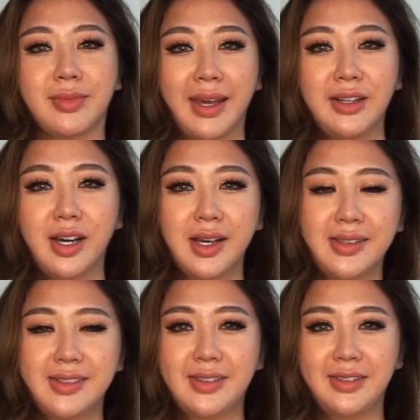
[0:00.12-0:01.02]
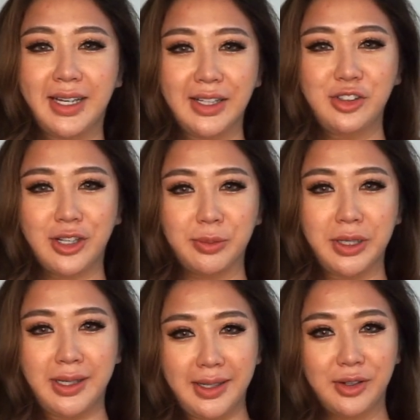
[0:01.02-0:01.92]
Hey guys, this is Yen Japney
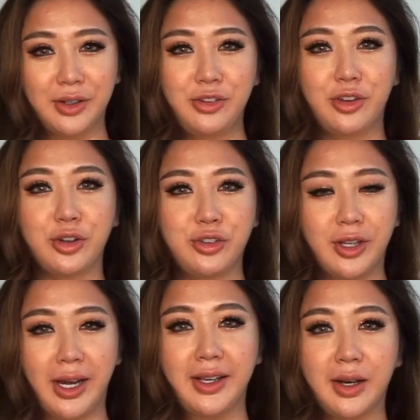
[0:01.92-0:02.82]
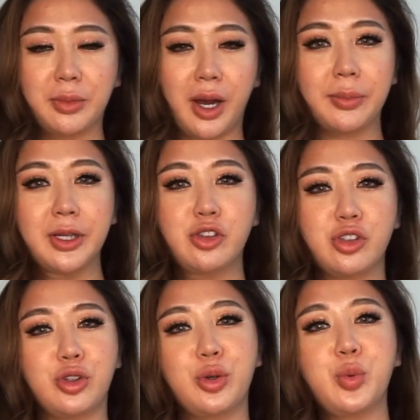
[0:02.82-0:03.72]
here. So today I'm coming to
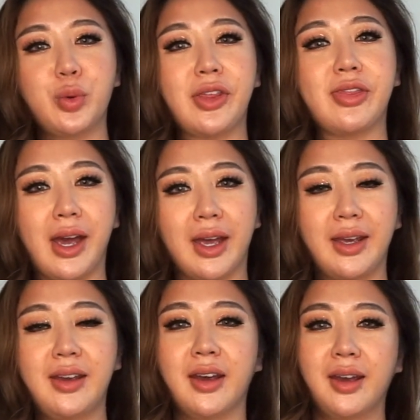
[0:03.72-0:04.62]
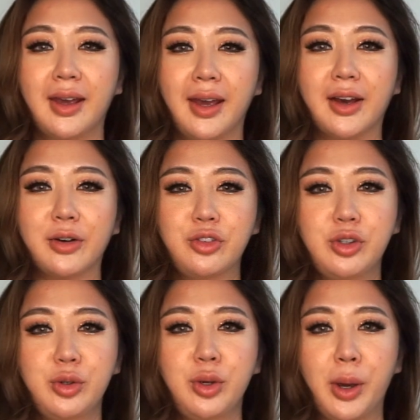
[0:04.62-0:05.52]
you with a how
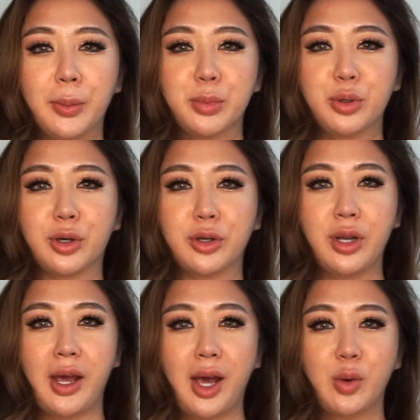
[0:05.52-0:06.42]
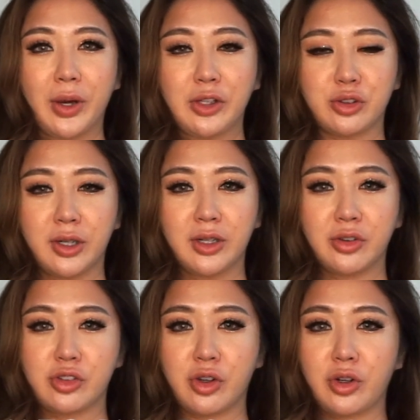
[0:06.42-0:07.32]
to put on a waist trainer.
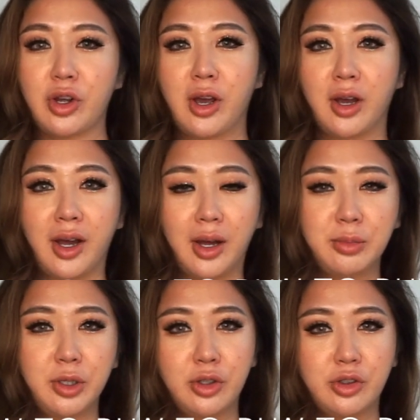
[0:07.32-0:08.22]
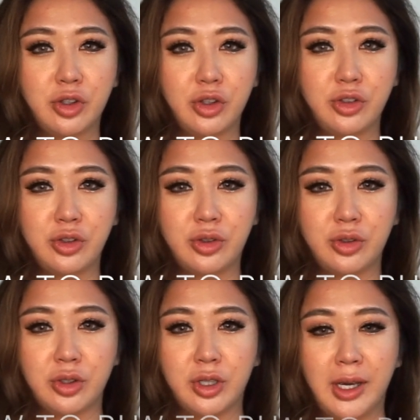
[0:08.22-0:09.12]
So I'm going to show you
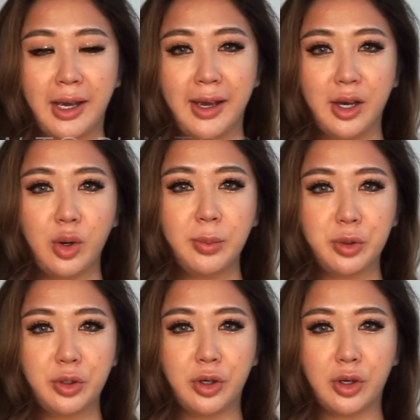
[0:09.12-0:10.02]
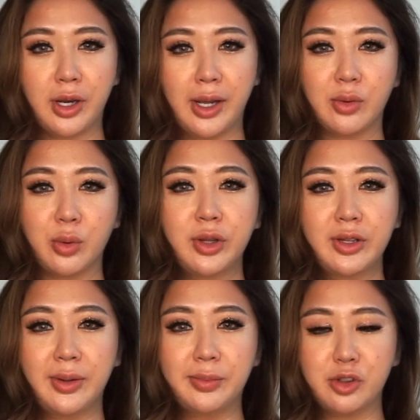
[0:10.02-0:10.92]
how I put it on and all the
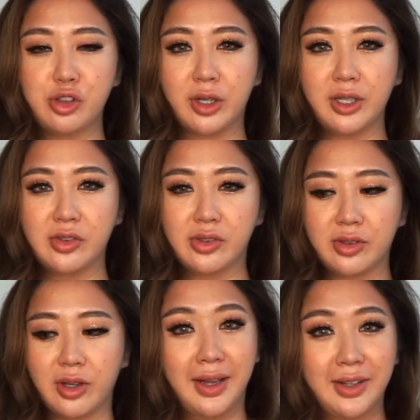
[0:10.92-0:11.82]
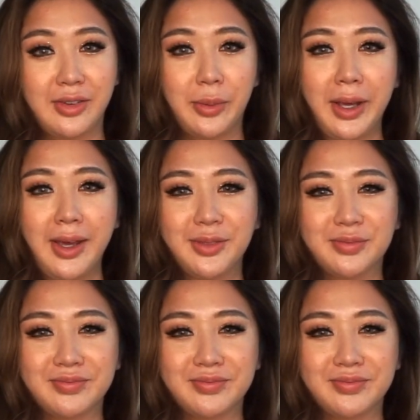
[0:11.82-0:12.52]
tips and tricks. Let's go ahead.